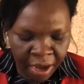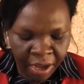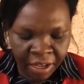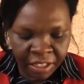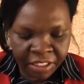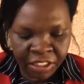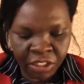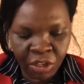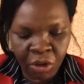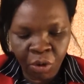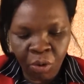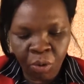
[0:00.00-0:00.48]

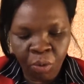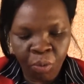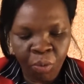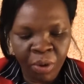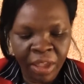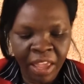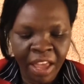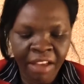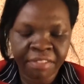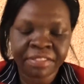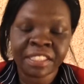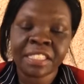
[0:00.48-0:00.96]
So
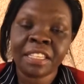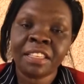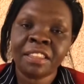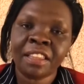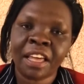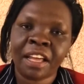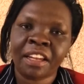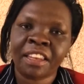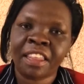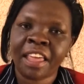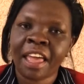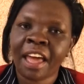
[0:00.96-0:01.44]
we have seen
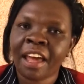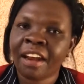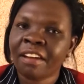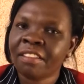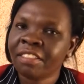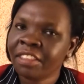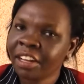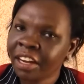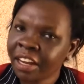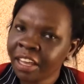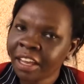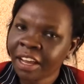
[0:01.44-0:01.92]
that there are
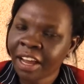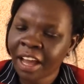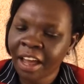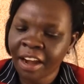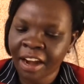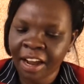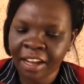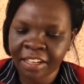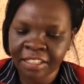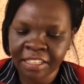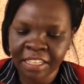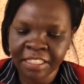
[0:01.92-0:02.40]
three
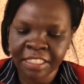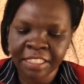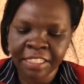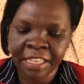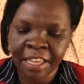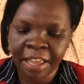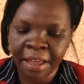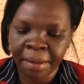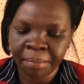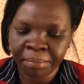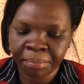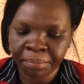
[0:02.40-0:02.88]
characters
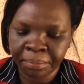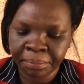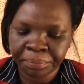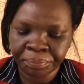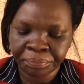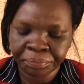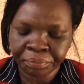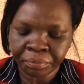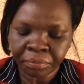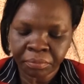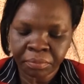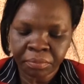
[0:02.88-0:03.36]
here,
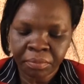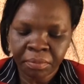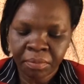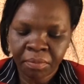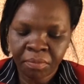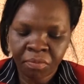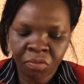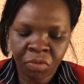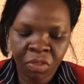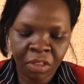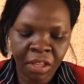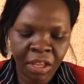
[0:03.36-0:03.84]

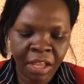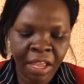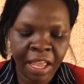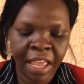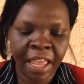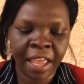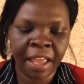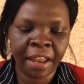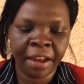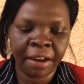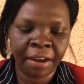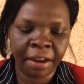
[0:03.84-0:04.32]

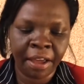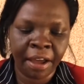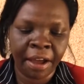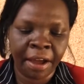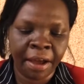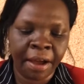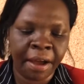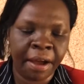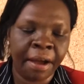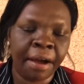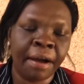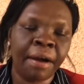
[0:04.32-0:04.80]
and
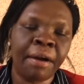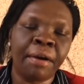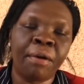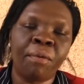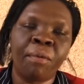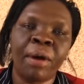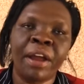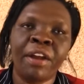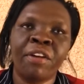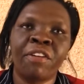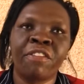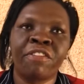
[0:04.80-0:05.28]

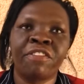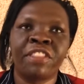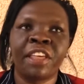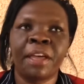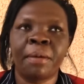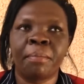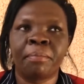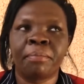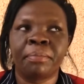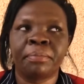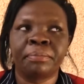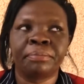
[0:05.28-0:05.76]
one of
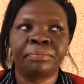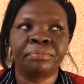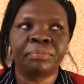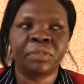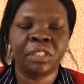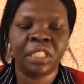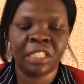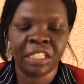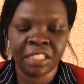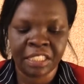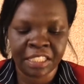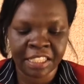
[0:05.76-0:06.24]
them
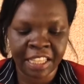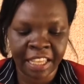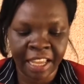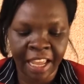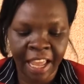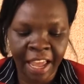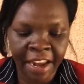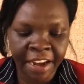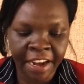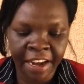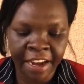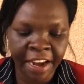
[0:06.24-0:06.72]
is the
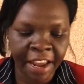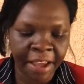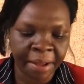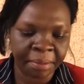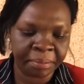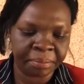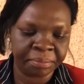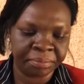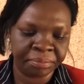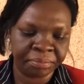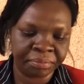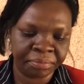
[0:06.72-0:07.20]
gardener.
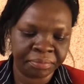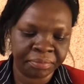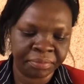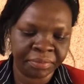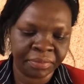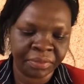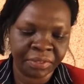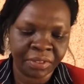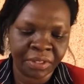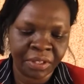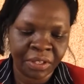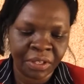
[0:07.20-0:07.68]

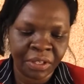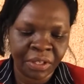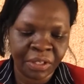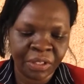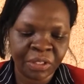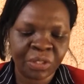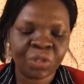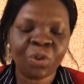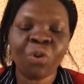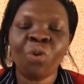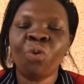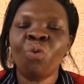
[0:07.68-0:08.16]

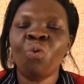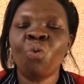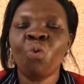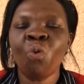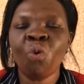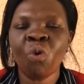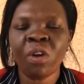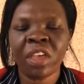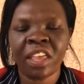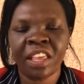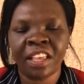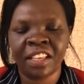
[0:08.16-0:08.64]
So
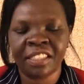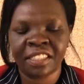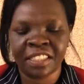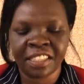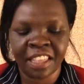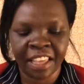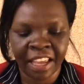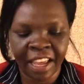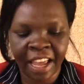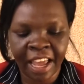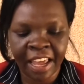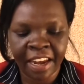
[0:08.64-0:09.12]
who is
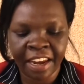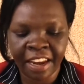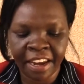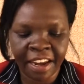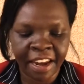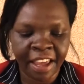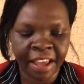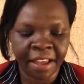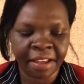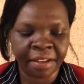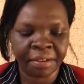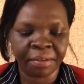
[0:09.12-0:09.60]
the
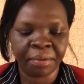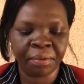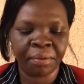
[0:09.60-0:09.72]
gardener?